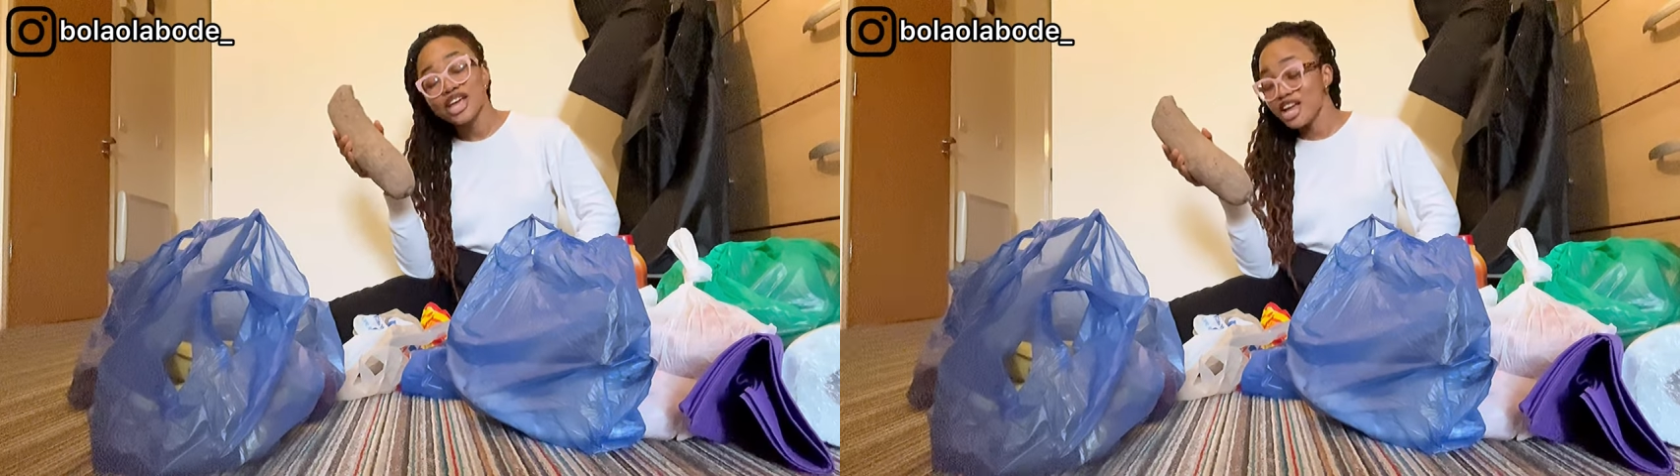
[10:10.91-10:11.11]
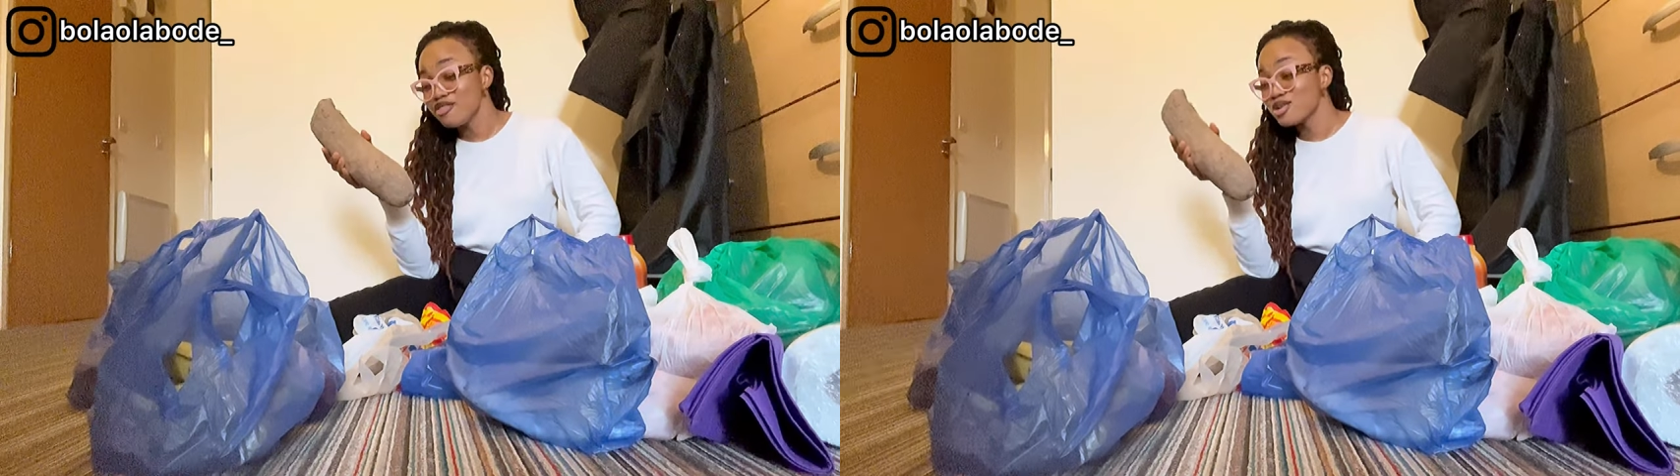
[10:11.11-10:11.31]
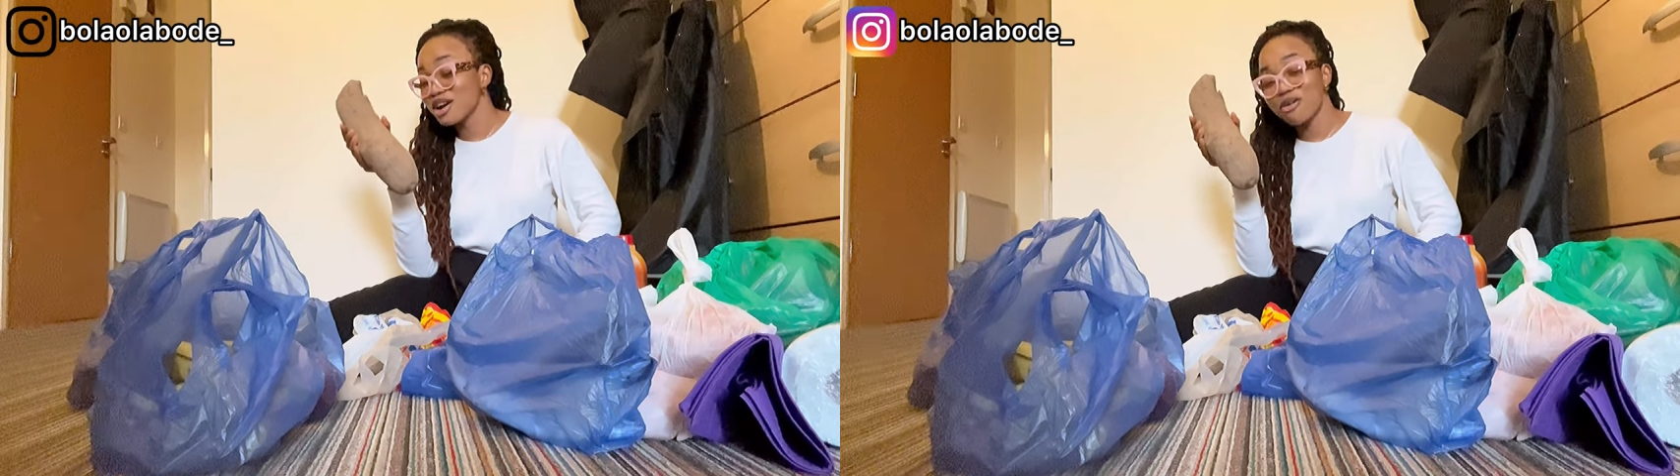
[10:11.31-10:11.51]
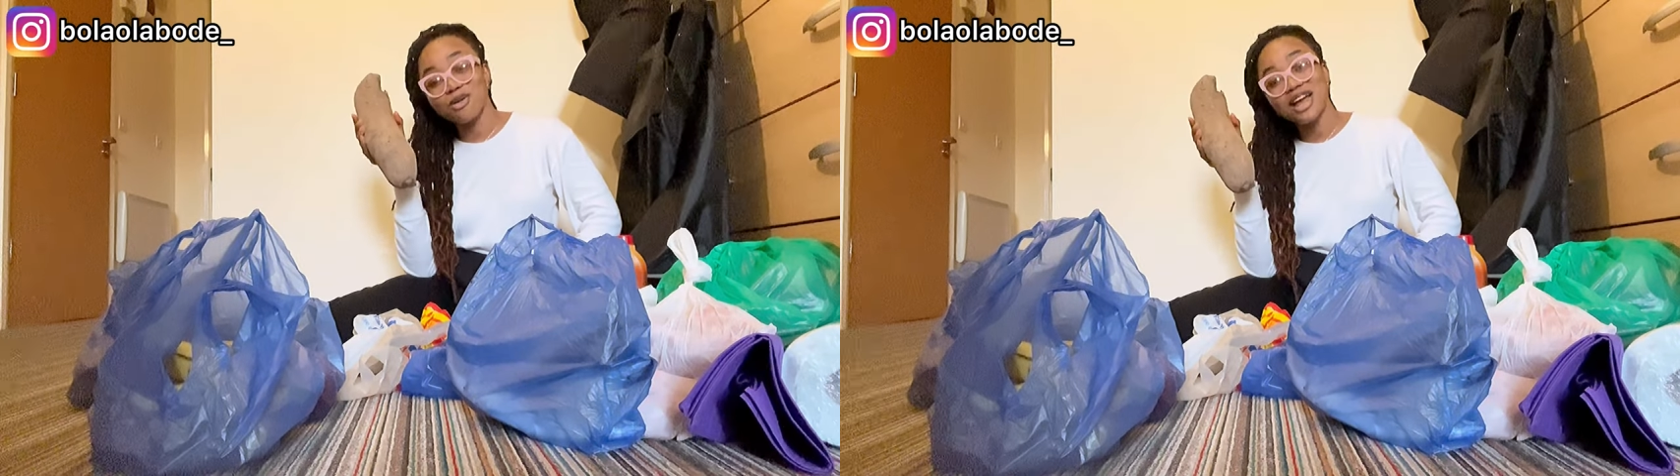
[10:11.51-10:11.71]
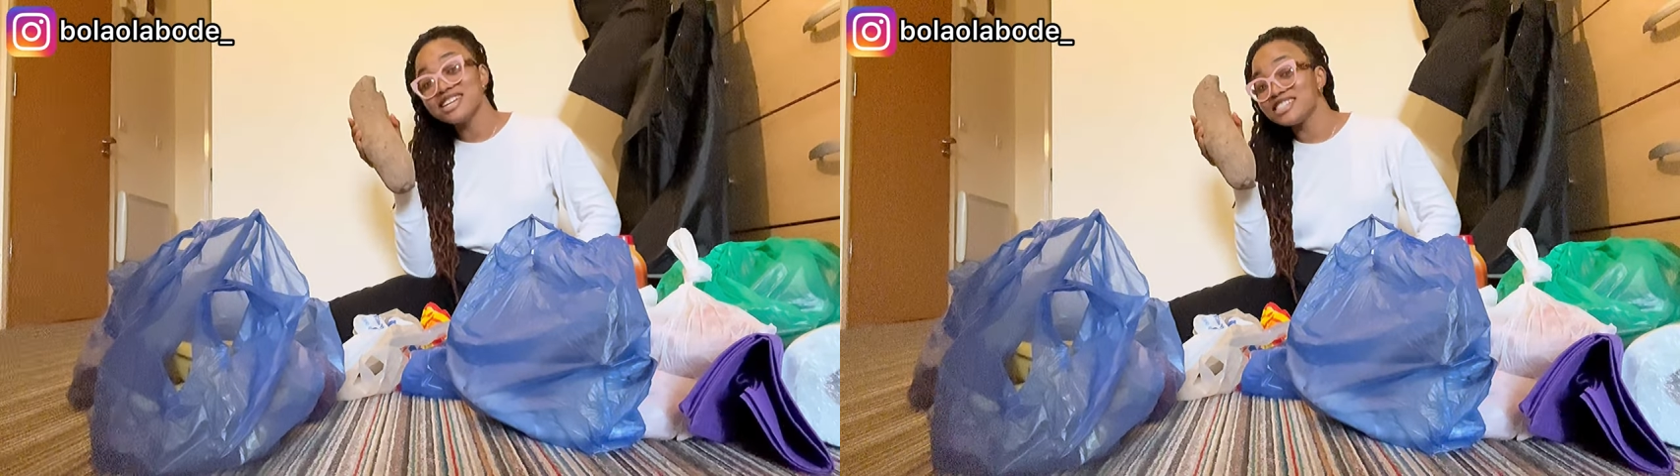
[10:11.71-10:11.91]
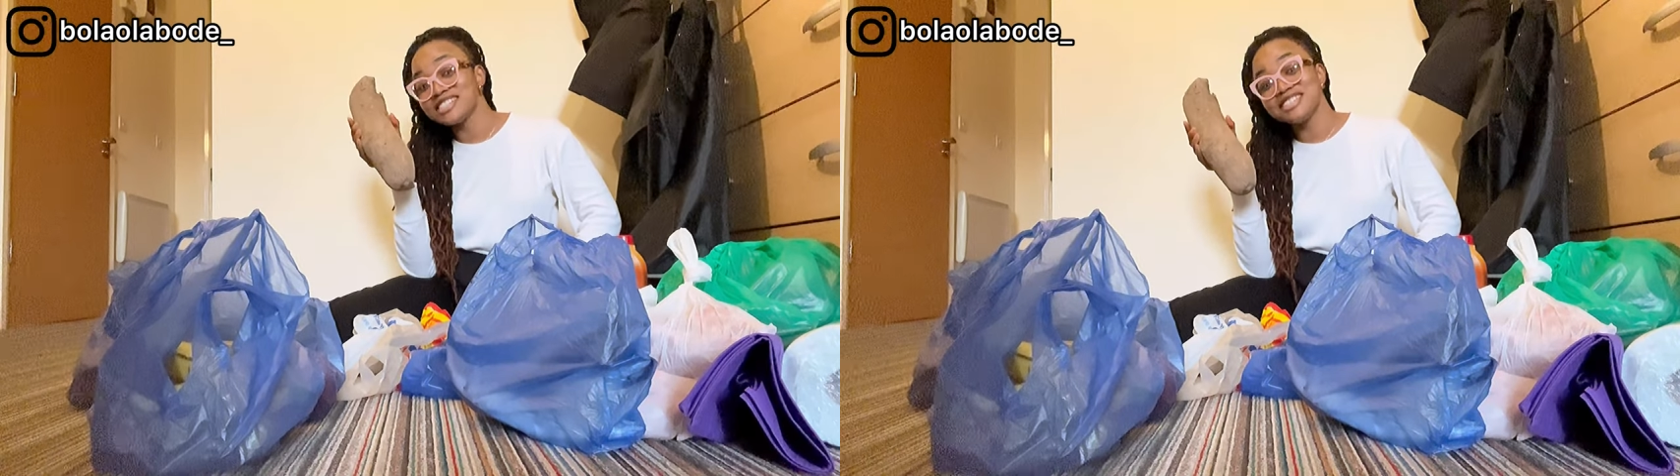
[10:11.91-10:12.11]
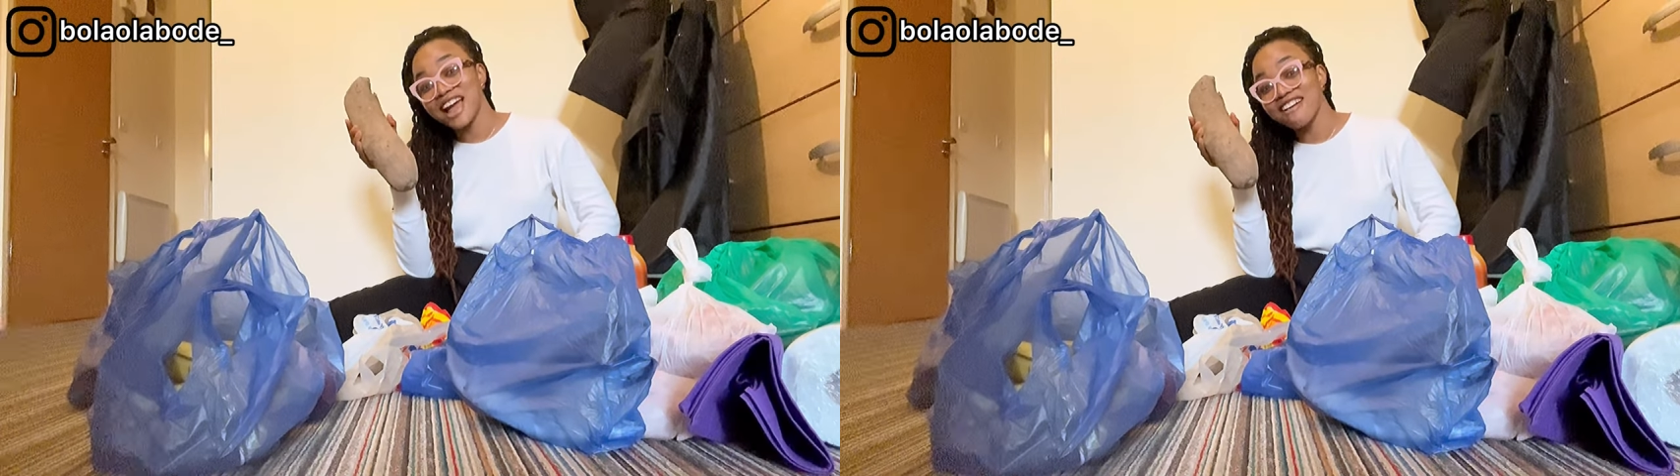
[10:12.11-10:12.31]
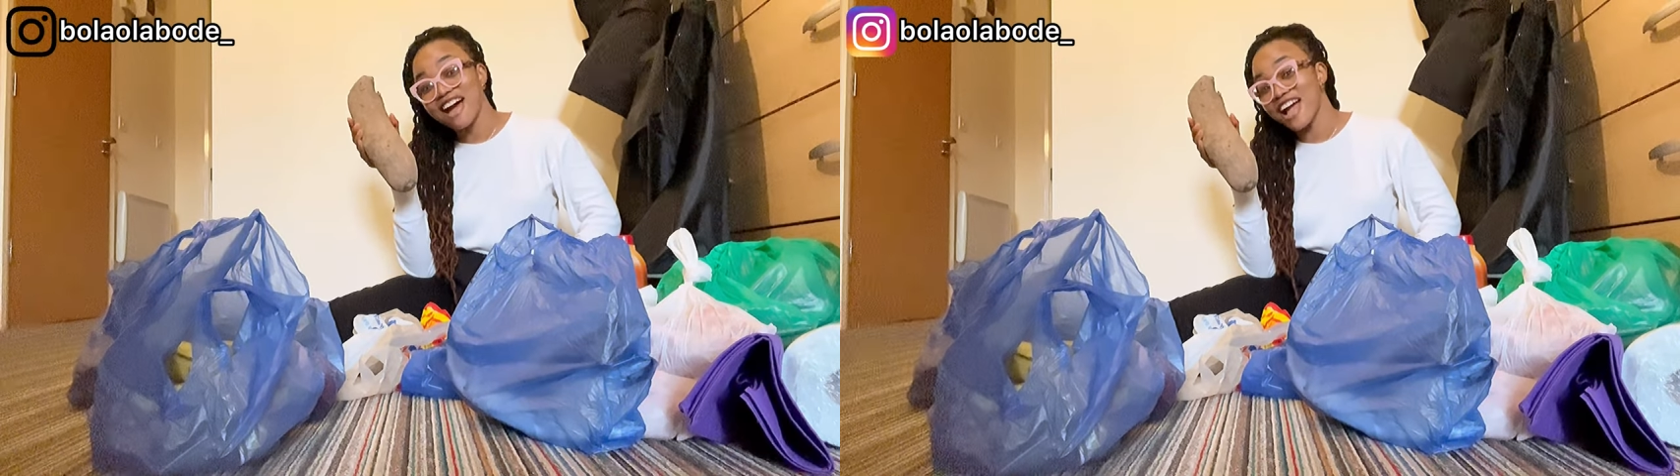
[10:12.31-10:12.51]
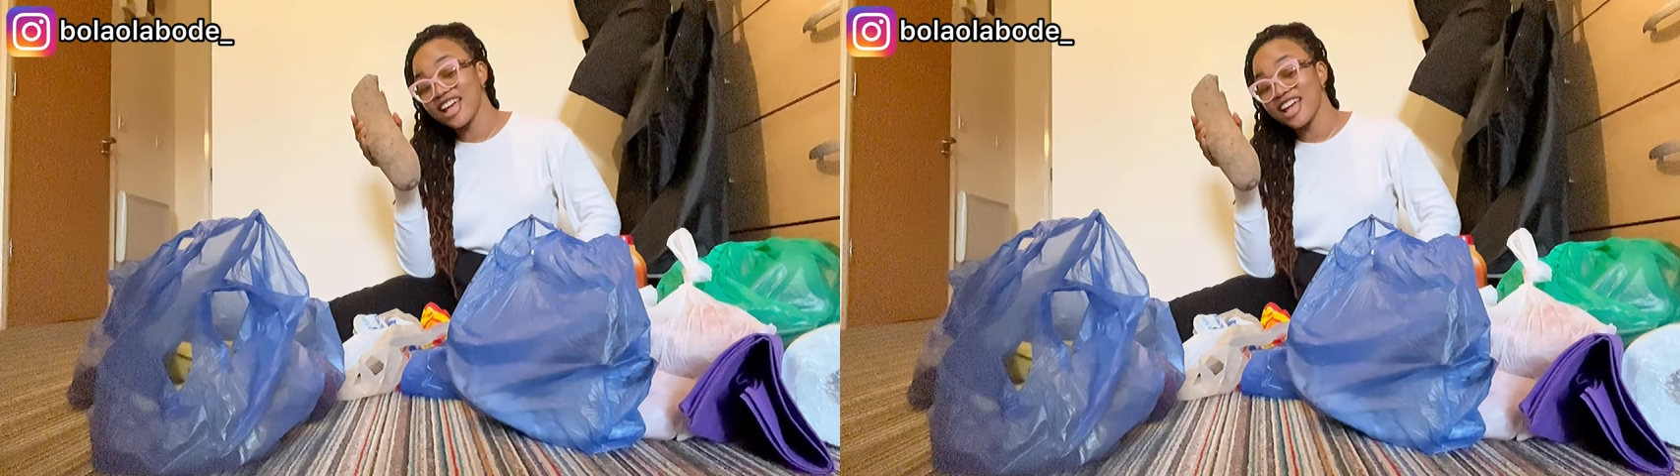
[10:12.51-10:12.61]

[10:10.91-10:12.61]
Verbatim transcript: If you calculate this in the naira